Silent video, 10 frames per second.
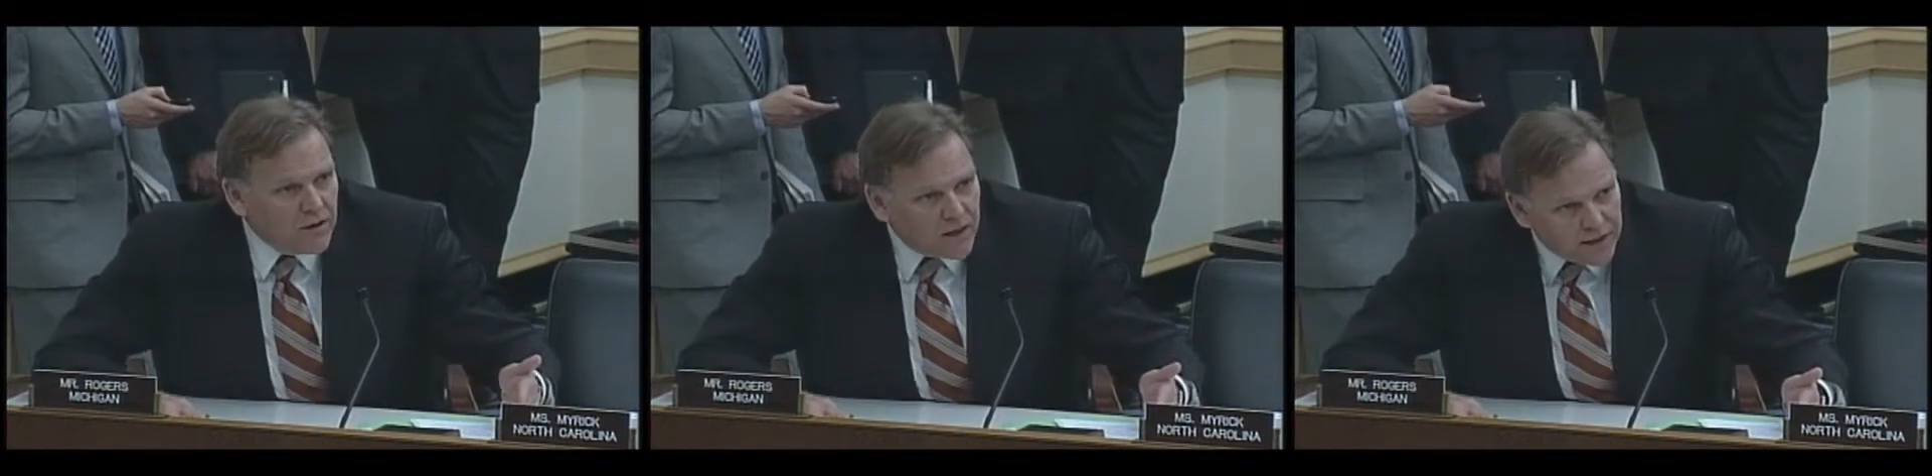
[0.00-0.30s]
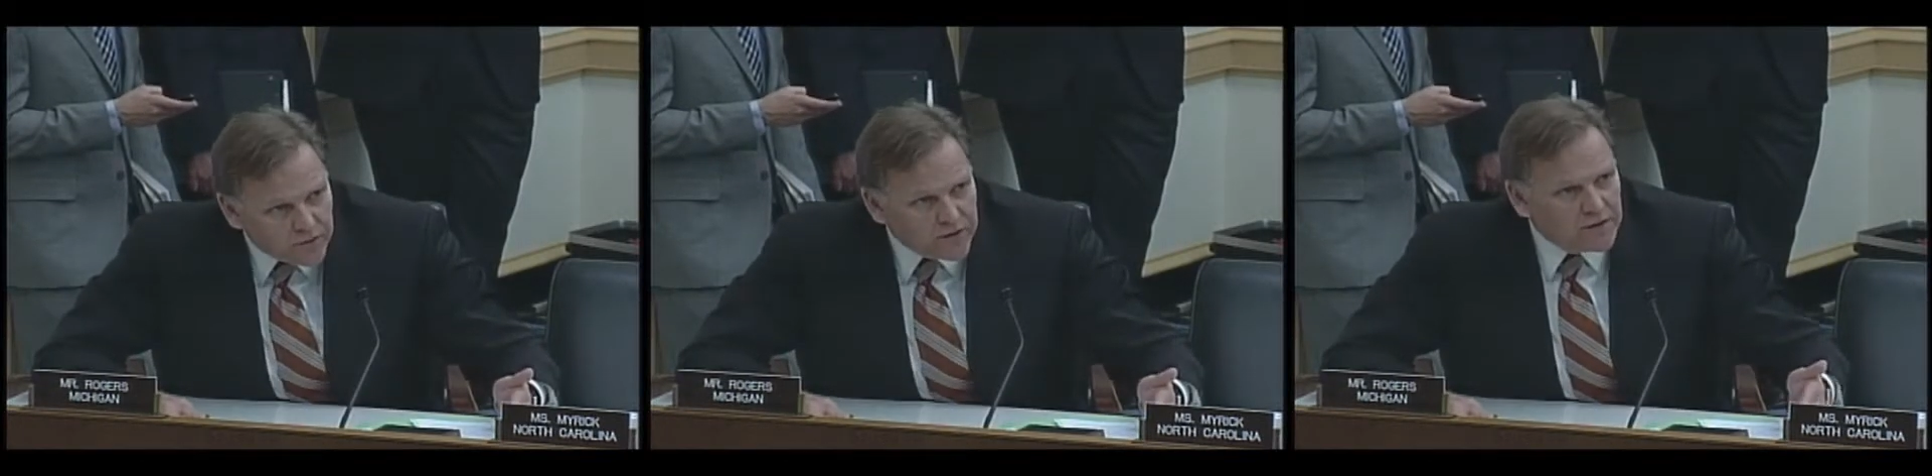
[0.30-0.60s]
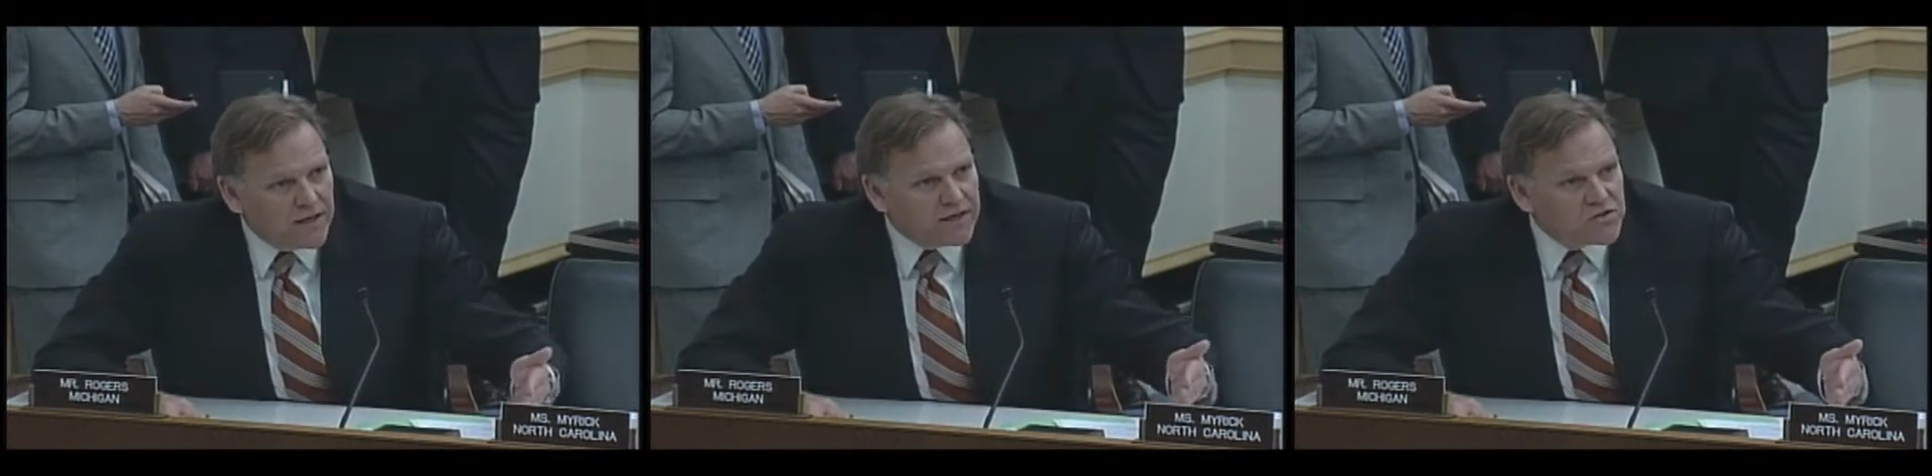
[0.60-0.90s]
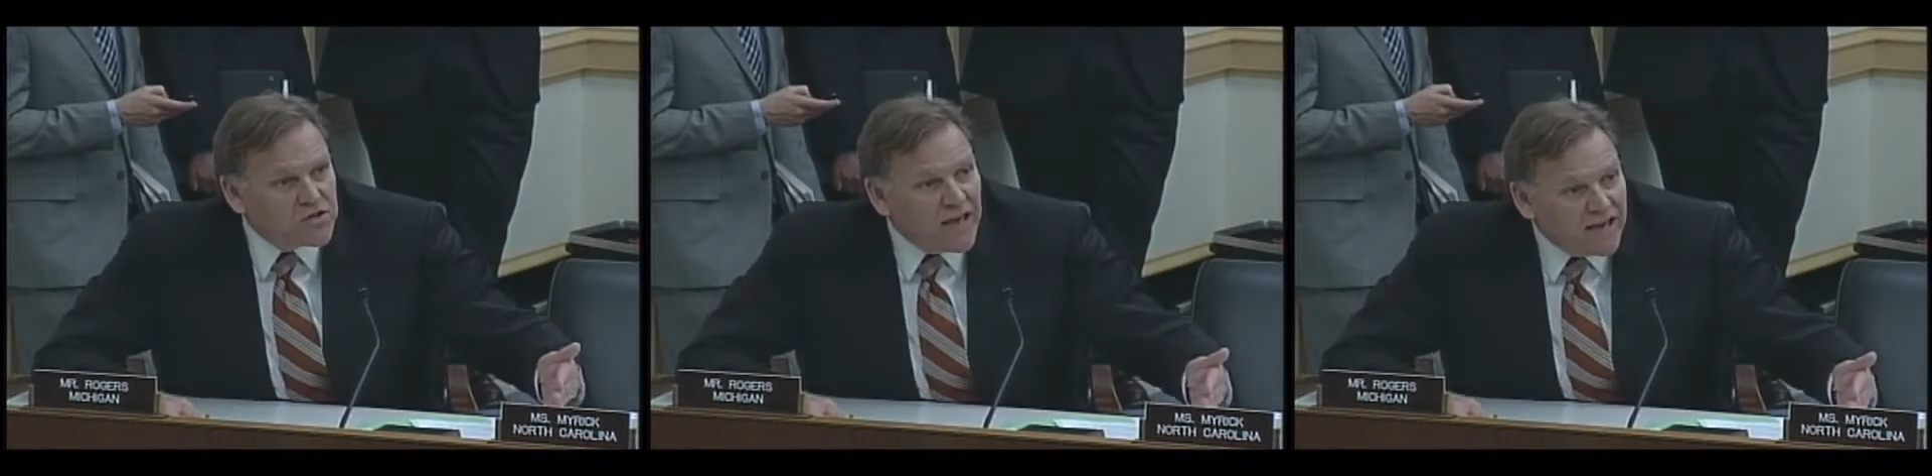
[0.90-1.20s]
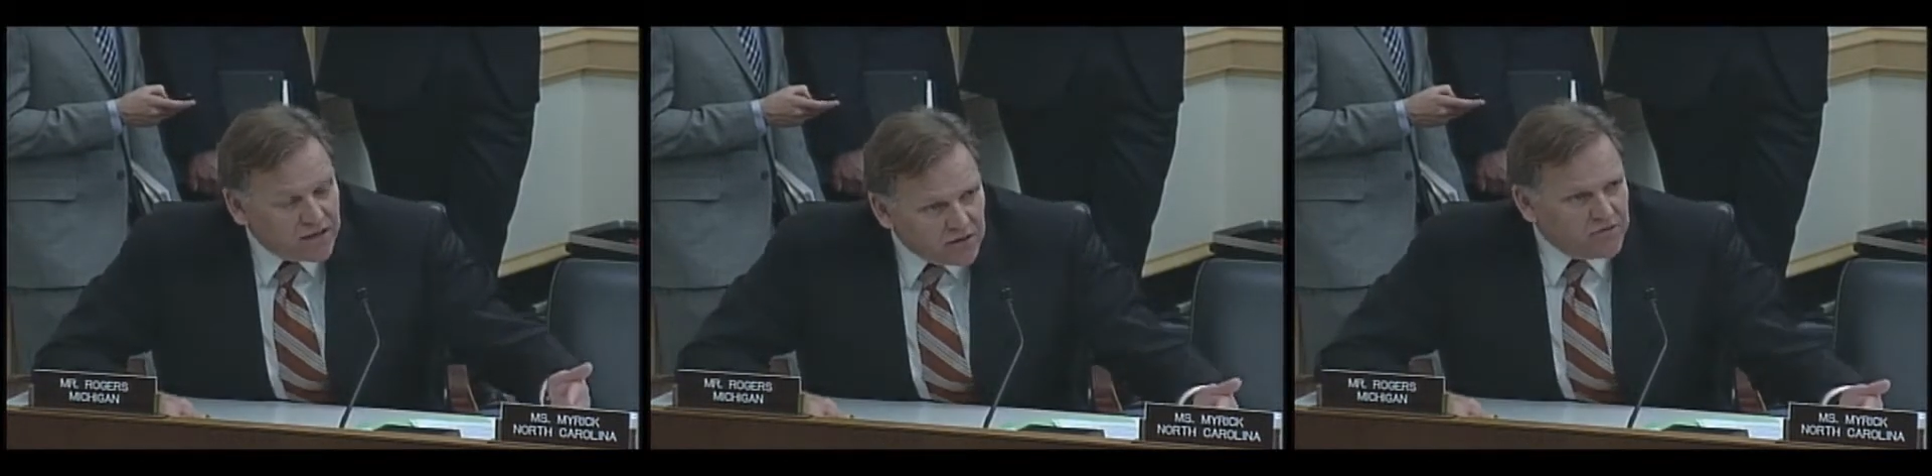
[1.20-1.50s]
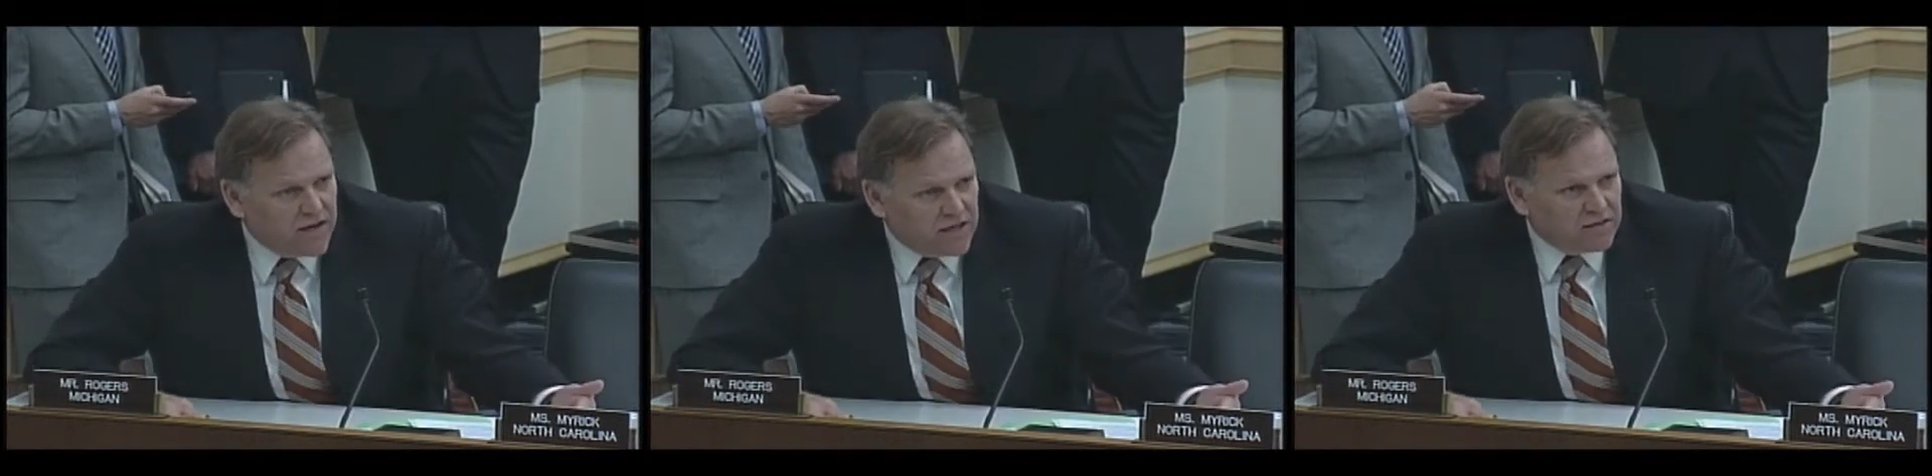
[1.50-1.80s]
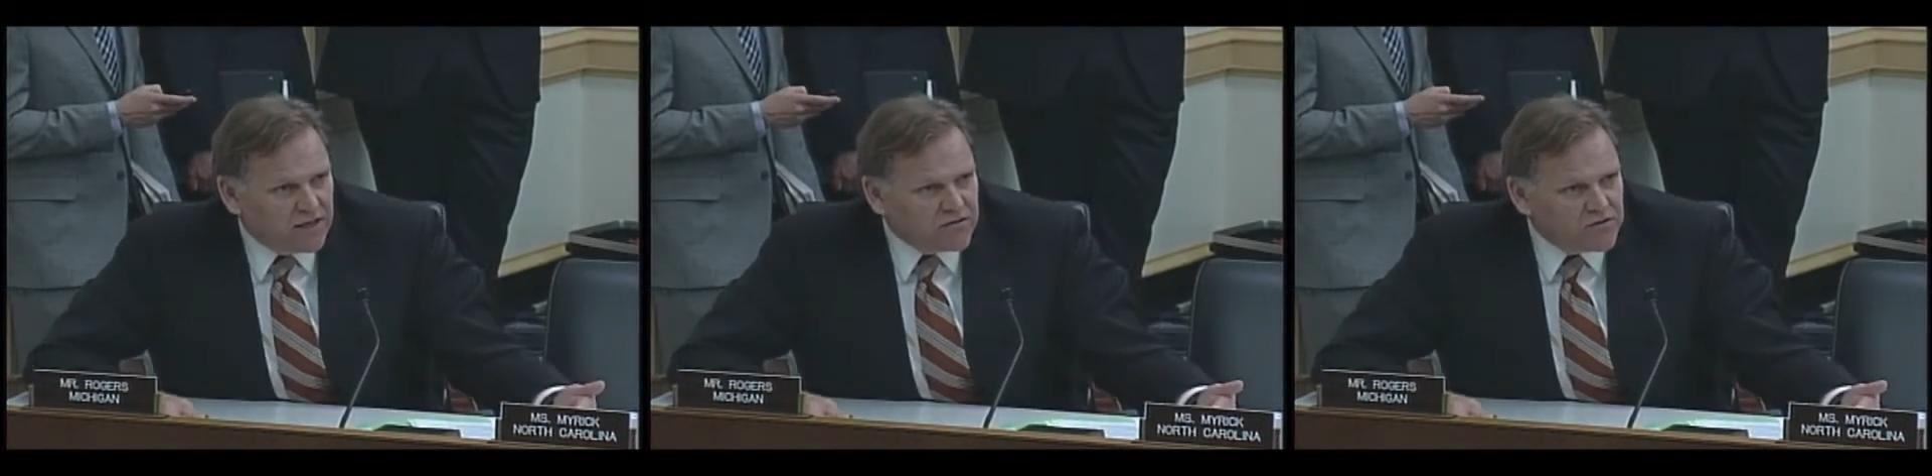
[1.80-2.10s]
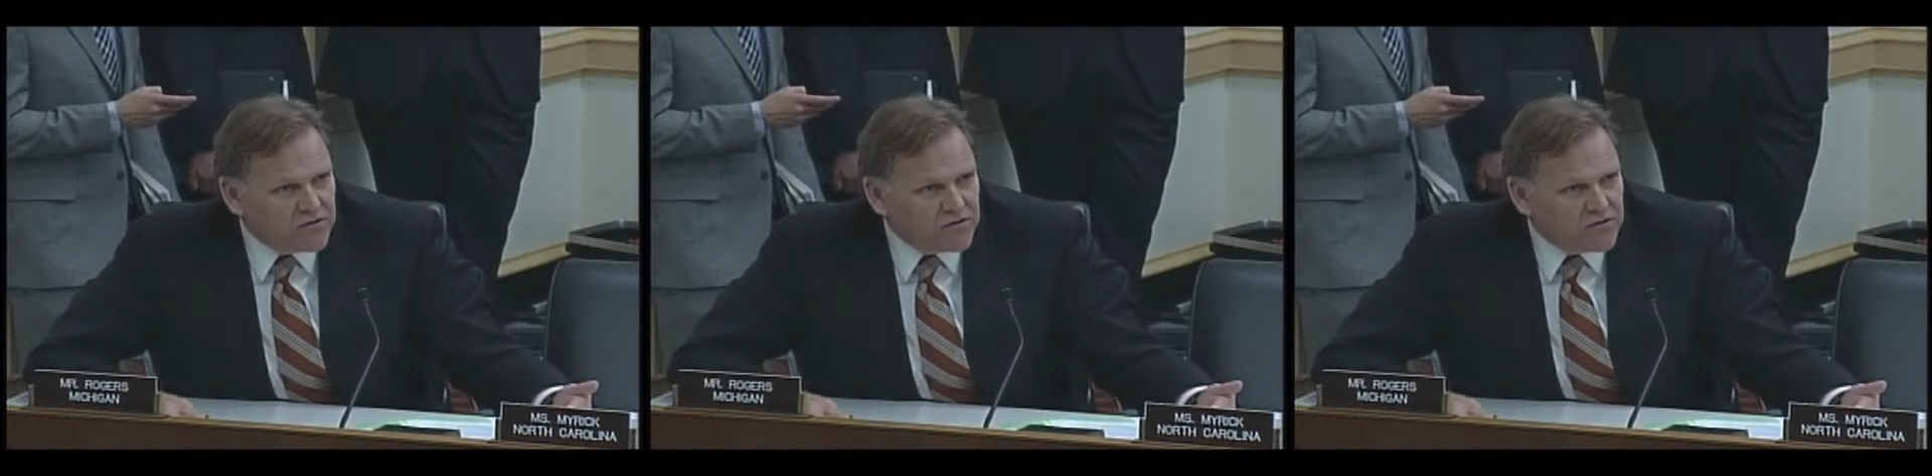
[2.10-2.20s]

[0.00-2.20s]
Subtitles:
hiring less and innovating less.